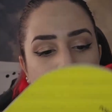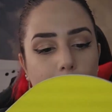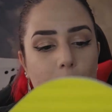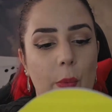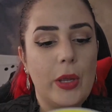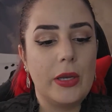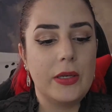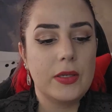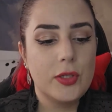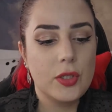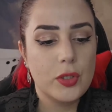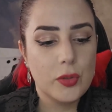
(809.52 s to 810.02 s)

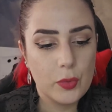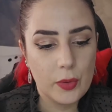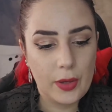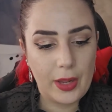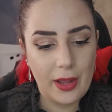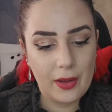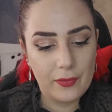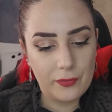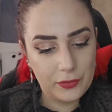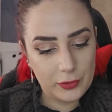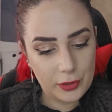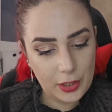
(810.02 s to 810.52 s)
went to
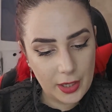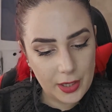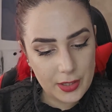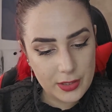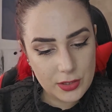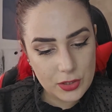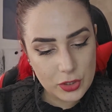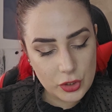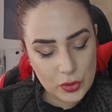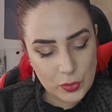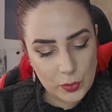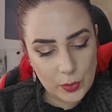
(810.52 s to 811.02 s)
have
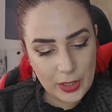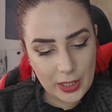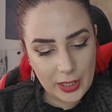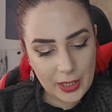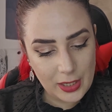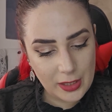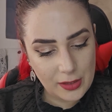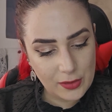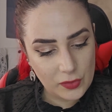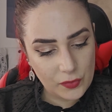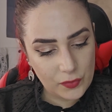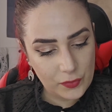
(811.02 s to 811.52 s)
lunch. We
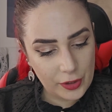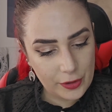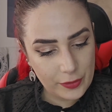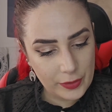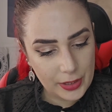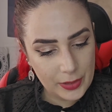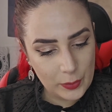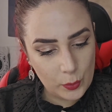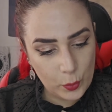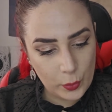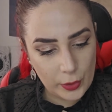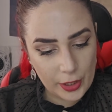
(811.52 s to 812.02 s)
ate
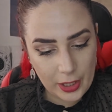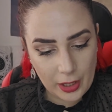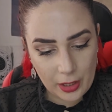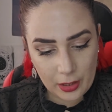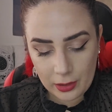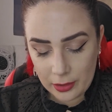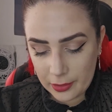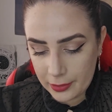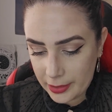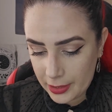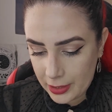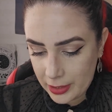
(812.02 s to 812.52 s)
very
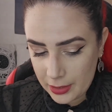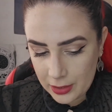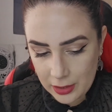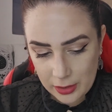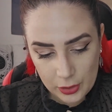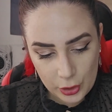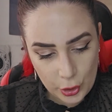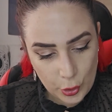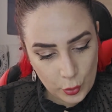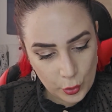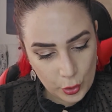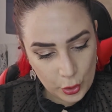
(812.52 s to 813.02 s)
well in a
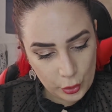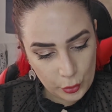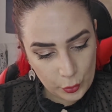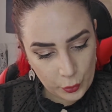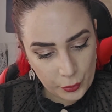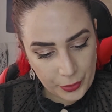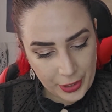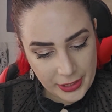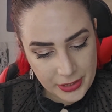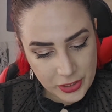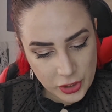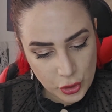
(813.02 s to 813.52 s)
local
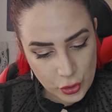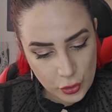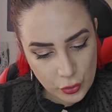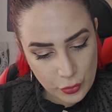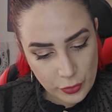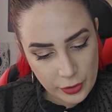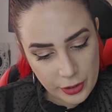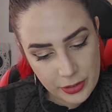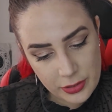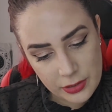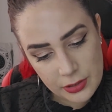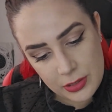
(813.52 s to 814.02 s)

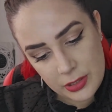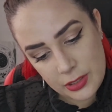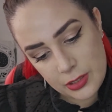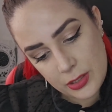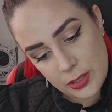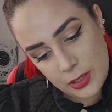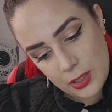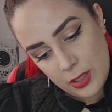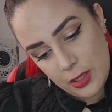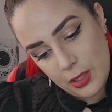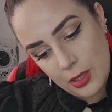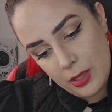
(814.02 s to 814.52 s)

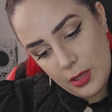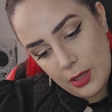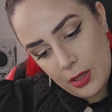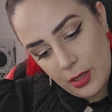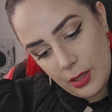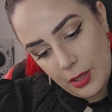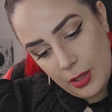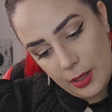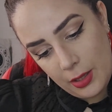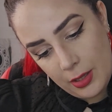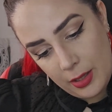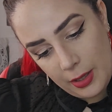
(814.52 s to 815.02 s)
restaurant.
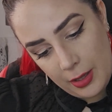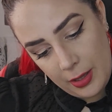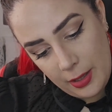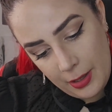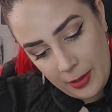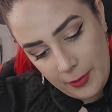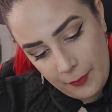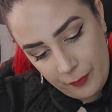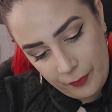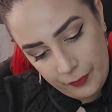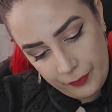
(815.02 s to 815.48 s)
I